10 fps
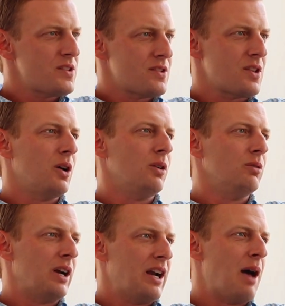
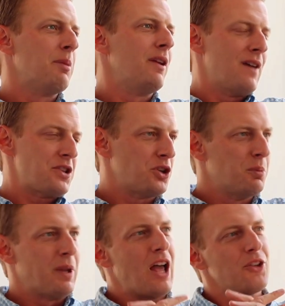So, right, I'm an
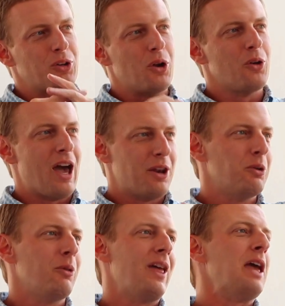investor, but I also don't know how to
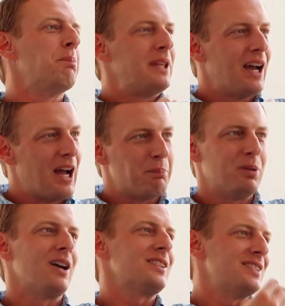do the API
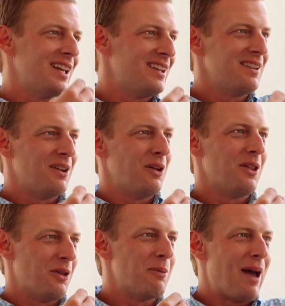plugs in
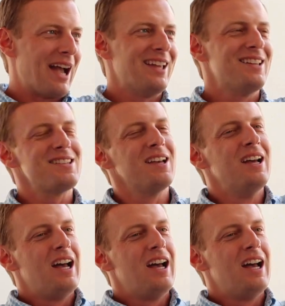on the back ends.